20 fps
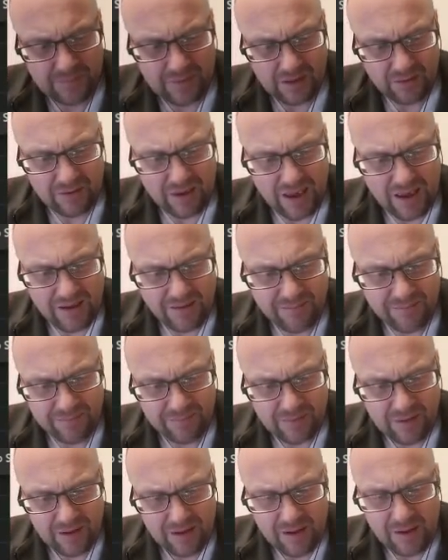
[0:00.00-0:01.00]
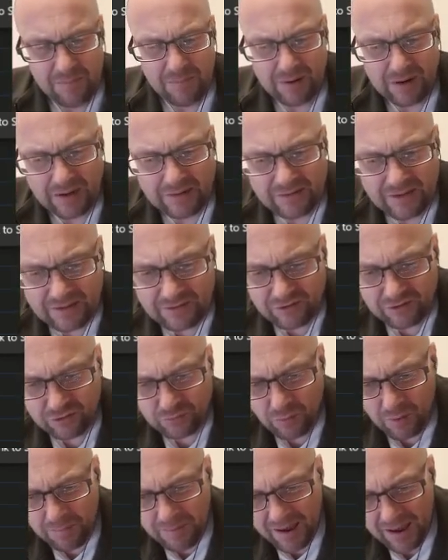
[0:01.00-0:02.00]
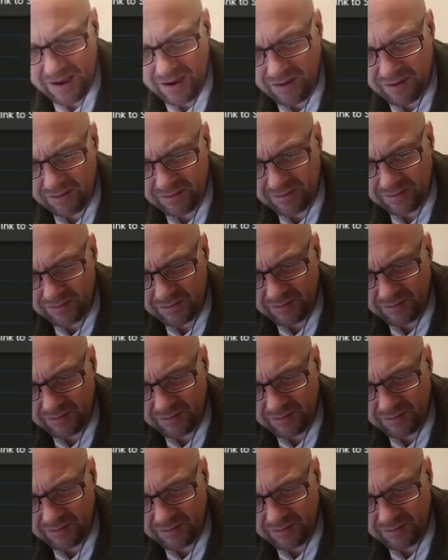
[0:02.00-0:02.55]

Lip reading: Okay, but I did swap out